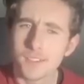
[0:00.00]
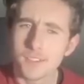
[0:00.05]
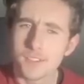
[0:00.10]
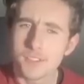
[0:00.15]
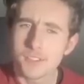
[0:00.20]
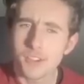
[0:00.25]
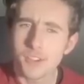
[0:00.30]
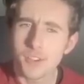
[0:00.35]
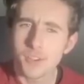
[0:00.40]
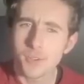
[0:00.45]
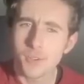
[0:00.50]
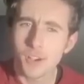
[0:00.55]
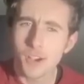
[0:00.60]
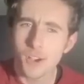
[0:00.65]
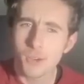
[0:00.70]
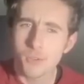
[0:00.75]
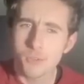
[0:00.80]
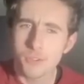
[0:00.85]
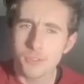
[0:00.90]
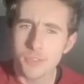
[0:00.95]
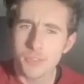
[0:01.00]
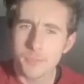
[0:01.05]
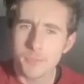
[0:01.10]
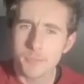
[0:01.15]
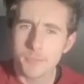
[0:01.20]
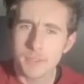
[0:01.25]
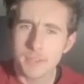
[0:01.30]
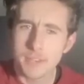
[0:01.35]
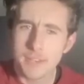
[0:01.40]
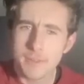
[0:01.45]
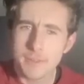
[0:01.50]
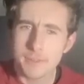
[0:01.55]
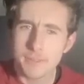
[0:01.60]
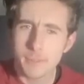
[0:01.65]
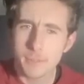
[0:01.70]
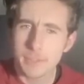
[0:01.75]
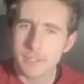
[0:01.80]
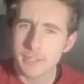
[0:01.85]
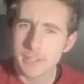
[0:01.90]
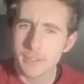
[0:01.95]
so are all of them named
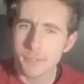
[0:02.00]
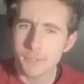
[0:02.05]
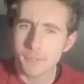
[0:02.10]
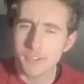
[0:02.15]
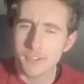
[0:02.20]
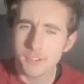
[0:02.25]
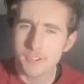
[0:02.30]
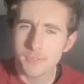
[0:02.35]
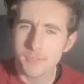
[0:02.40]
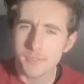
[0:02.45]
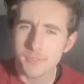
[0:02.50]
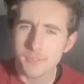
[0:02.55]
something different?